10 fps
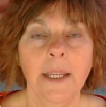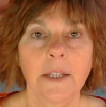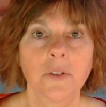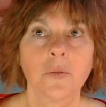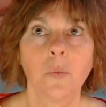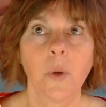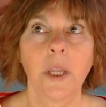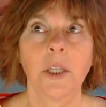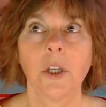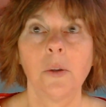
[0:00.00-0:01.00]
is
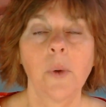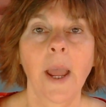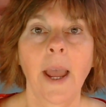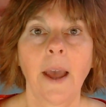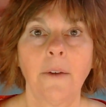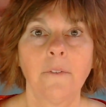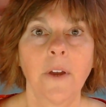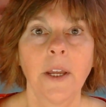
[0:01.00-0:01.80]
when you have,